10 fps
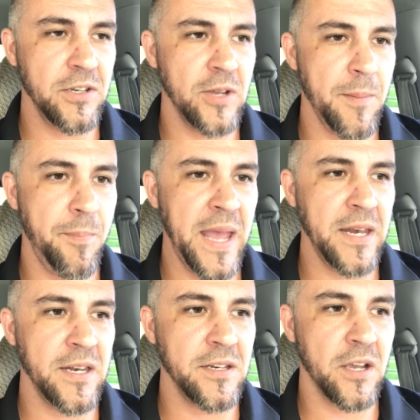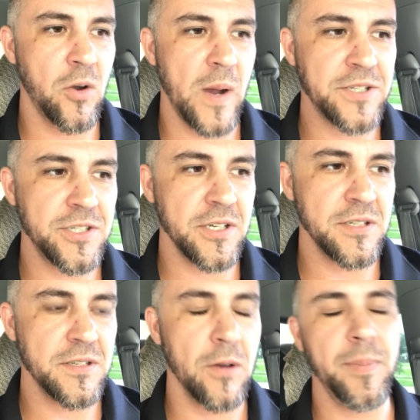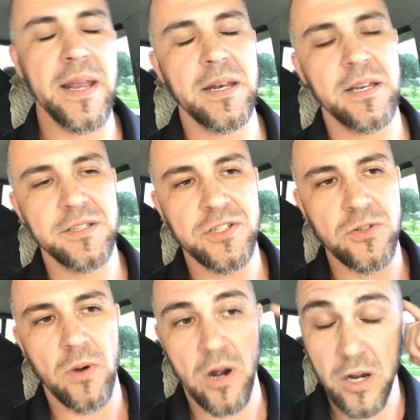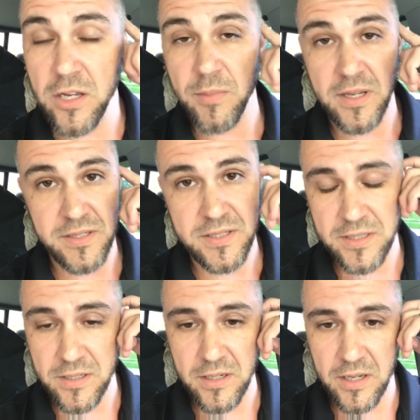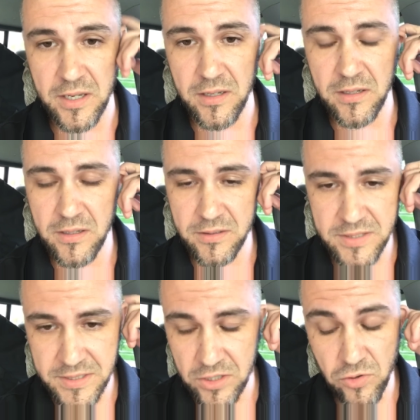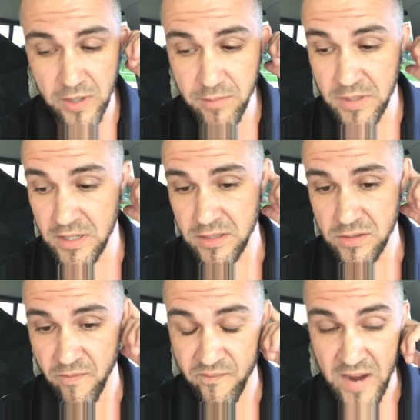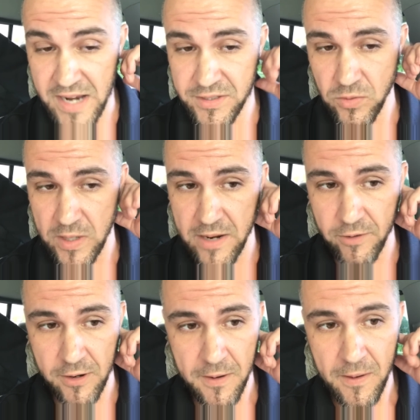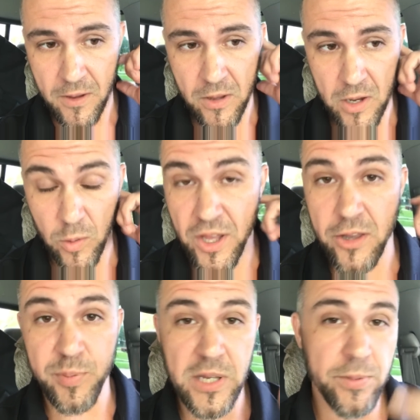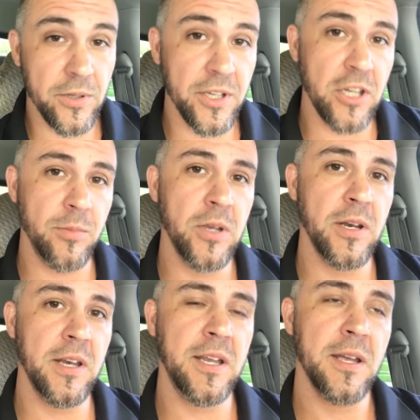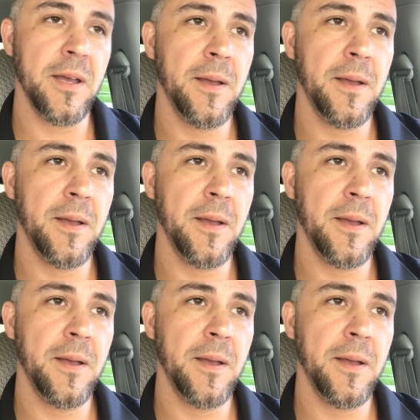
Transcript: You get baited into question or baited into arguments and disagreements or fights or whatever with other people in the community.